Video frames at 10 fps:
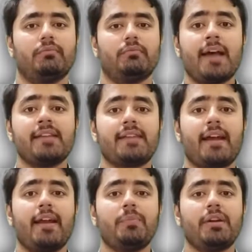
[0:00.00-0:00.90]
Gas
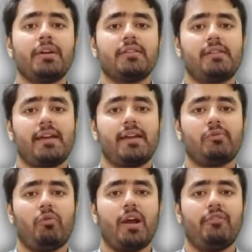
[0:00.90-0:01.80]
cannot be
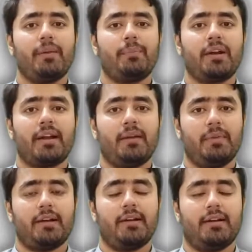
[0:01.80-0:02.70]
condensed while vapor
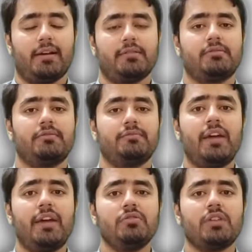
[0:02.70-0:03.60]
can be condensed. The
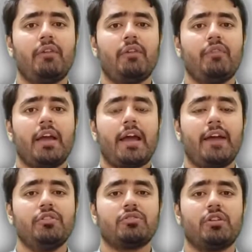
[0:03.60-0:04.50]
values of
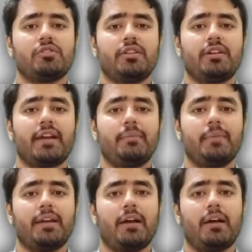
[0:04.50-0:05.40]
Henry's constant
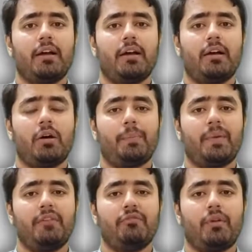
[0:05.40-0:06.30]
can be
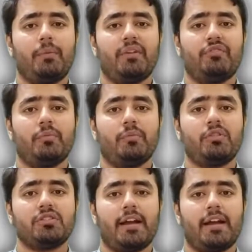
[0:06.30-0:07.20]
obtained from different
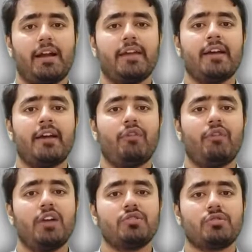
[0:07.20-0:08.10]
books, and I
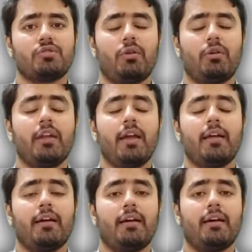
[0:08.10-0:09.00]
have also shown
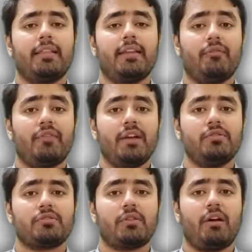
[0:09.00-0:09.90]
the
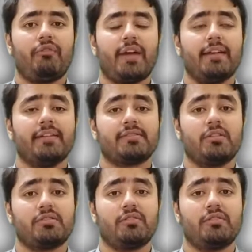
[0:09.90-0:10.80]
values of Henry's
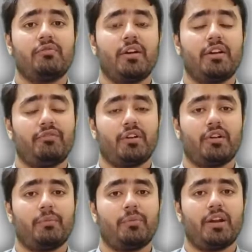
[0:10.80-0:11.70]
constant for
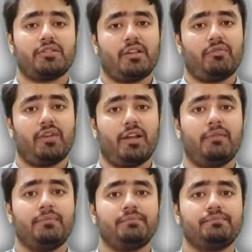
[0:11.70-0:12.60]
different components as
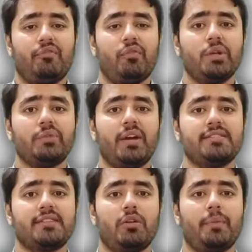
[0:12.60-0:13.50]
well. The fourth one
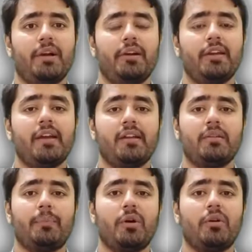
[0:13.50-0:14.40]
is solubility.
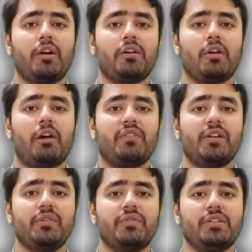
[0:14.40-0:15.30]
Here the product of
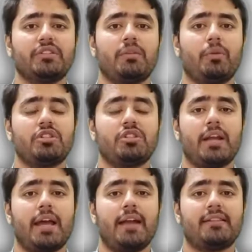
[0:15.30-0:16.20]
liquid phase
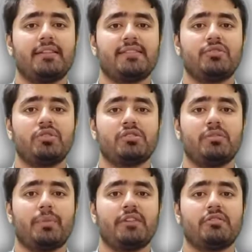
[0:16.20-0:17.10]
composition and the
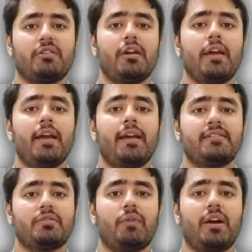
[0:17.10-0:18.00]
saturation pressure
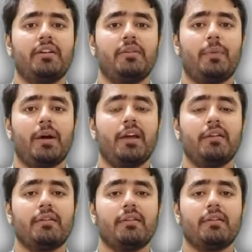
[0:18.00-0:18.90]
is divided
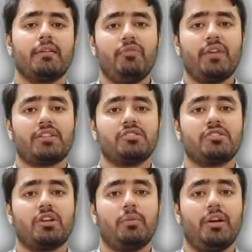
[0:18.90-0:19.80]
by mole
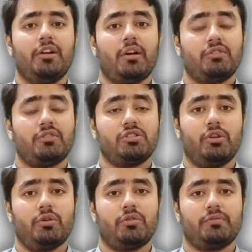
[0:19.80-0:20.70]
fraction solubility of the
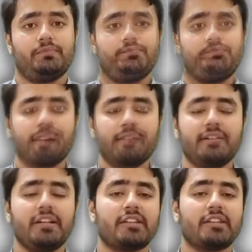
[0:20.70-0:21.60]
solute. It is
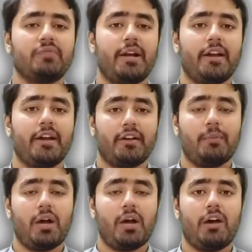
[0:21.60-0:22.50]
the Txy
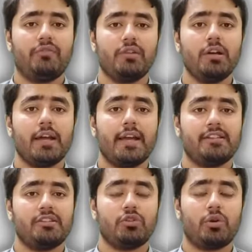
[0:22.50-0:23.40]
diagram of
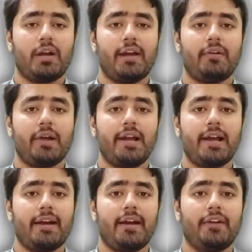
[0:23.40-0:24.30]

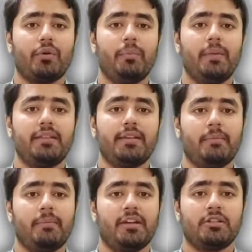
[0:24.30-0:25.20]
acetonitrile and
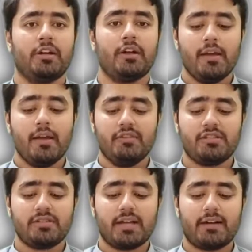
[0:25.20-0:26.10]
nitromethane mixture
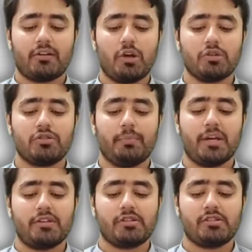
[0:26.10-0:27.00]
which is at constant
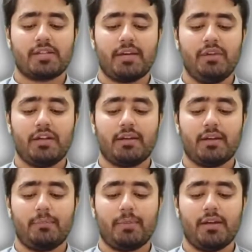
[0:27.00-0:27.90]
pressure 70
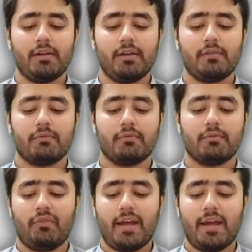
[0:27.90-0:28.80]
kPa.
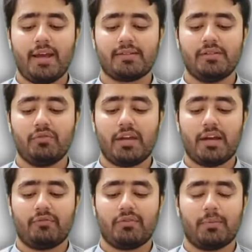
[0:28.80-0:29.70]
On y-axis we
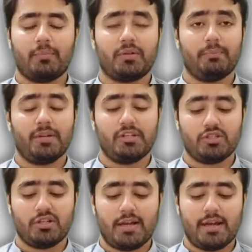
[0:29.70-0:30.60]
have the
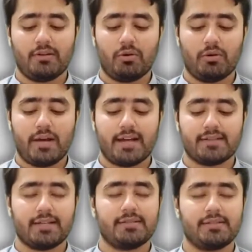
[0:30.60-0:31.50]
temperature and on
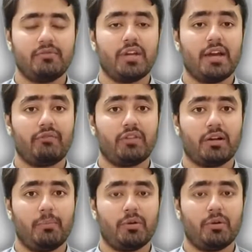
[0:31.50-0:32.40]
x-axis we have
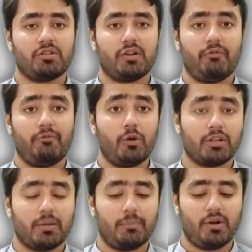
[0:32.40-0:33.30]
the composition of
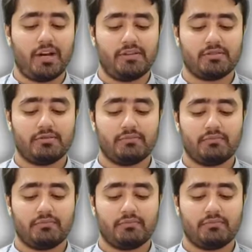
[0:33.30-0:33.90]
both components.